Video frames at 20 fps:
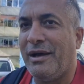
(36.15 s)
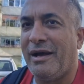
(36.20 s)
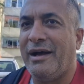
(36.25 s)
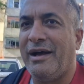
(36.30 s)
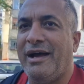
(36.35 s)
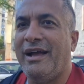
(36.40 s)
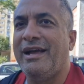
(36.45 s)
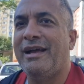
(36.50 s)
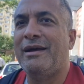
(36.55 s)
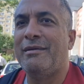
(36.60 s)

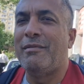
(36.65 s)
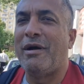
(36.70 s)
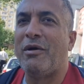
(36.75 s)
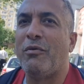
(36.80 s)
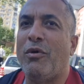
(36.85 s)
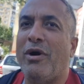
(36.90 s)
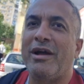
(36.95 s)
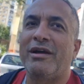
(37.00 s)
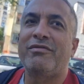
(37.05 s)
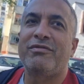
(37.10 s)
my
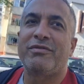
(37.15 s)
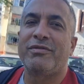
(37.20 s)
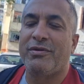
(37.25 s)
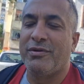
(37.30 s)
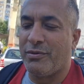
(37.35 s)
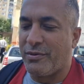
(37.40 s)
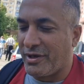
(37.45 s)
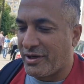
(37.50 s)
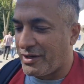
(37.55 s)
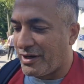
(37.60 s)
wife
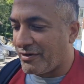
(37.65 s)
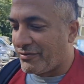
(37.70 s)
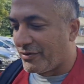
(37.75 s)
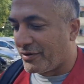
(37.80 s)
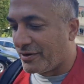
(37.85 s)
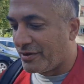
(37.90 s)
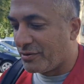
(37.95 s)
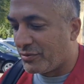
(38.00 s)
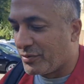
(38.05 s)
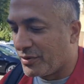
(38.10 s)

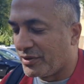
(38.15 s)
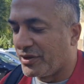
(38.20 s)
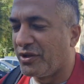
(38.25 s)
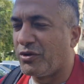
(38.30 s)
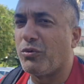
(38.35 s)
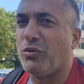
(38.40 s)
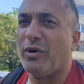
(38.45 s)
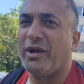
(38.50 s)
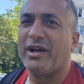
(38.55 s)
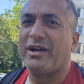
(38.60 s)
recovered really
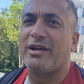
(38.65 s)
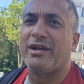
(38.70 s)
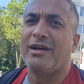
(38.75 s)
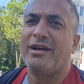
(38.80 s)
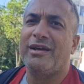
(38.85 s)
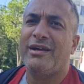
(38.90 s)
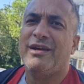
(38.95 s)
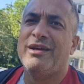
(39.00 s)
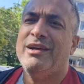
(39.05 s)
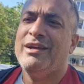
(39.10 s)
quick,
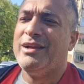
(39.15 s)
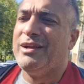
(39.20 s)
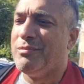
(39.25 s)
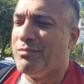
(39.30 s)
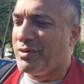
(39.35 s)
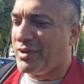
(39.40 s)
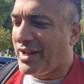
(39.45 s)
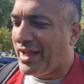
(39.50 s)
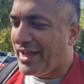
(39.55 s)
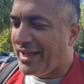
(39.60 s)

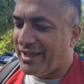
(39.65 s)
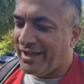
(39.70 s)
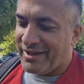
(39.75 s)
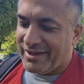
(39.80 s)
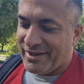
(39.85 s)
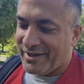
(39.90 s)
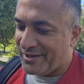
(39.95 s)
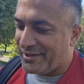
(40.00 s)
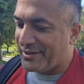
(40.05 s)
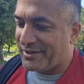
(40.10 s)
but
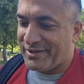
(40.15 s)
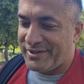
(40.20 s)
I